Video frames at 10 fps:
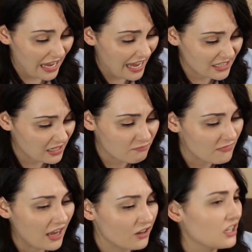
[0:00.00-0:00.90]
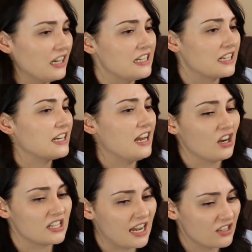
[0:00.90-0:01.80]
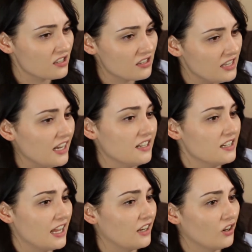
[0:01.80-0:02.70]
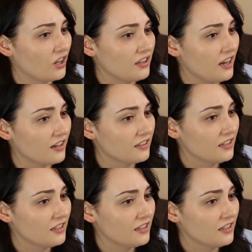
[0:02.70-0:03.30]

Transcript: It didn't matter that he didn't hear it. I just needed to get it out there.